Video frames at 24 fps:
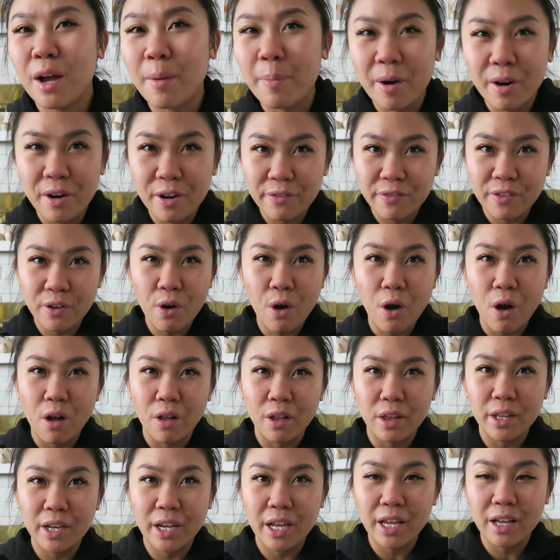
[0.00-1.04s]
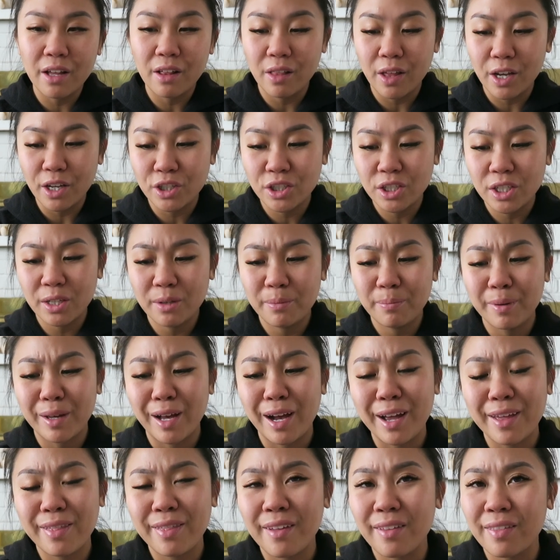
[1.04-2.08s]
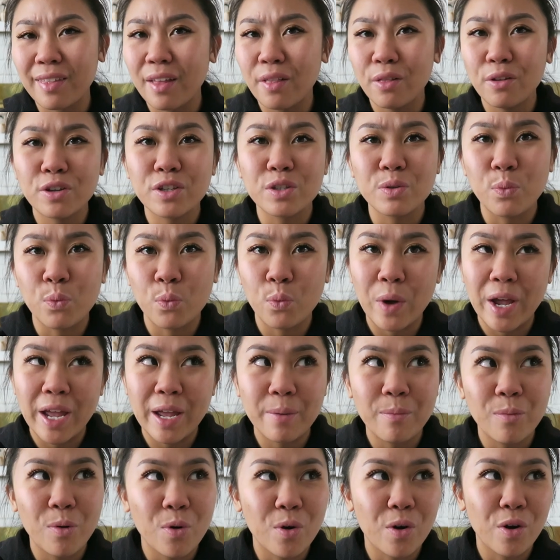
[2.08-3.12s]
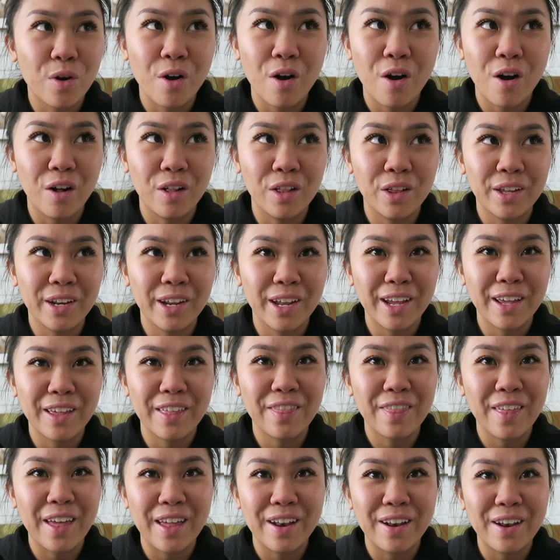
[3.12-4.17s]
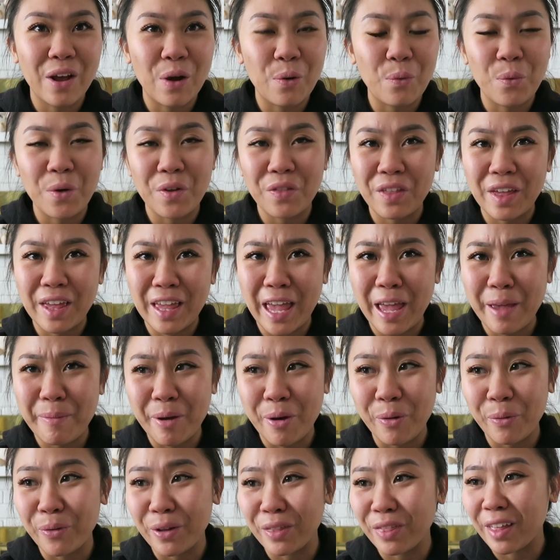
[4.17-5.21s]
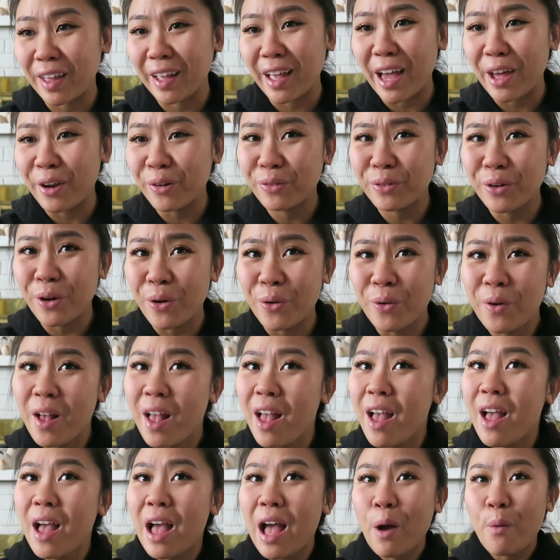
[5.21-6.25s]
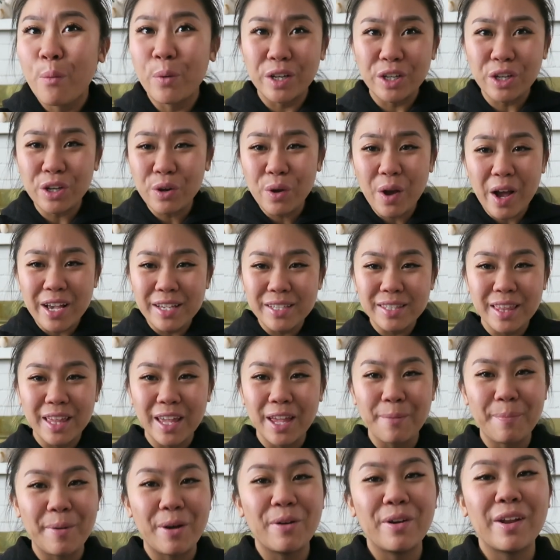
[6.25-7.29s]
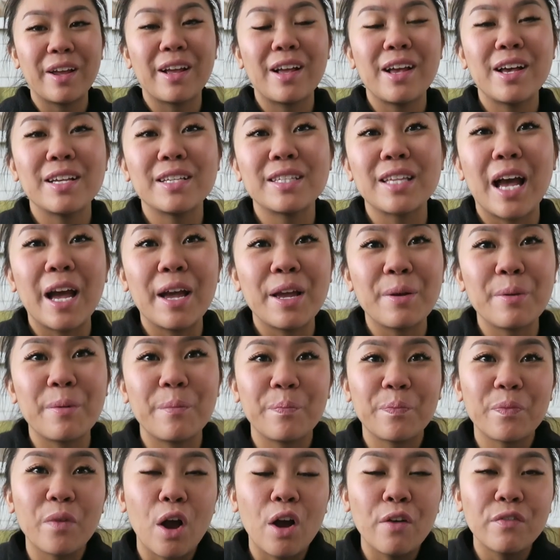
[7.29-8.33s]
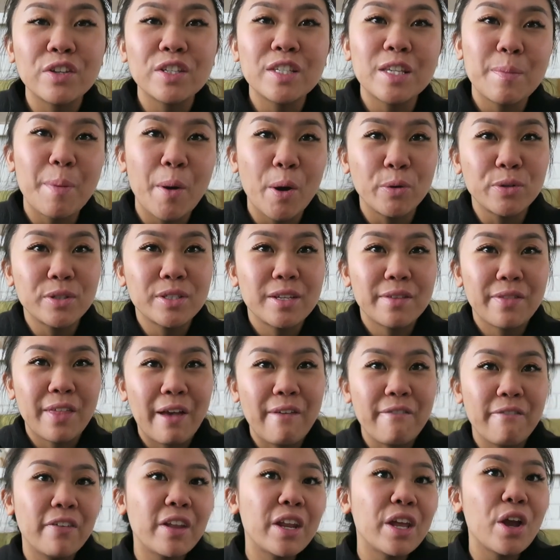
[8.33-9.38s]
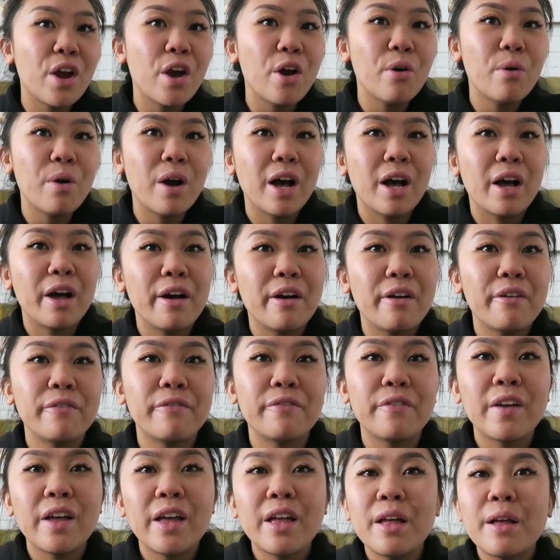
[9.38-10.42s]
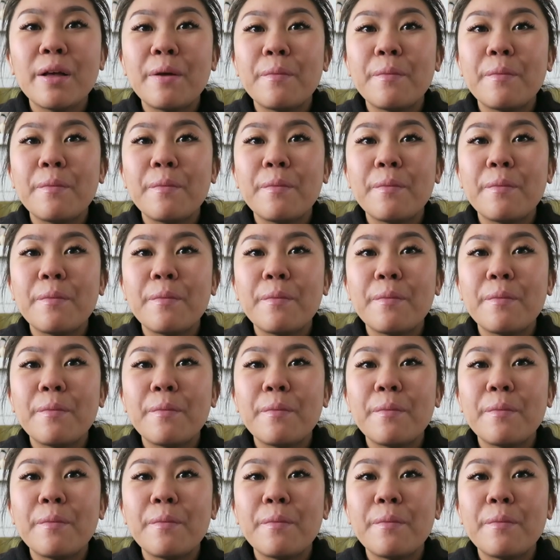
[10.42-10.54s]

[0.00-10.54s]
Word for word: not part of their holiday collection, but I think that looks way more holiday than what they came out with. Like, I don't know. What do you guys think about it? Because I obviously posted that video of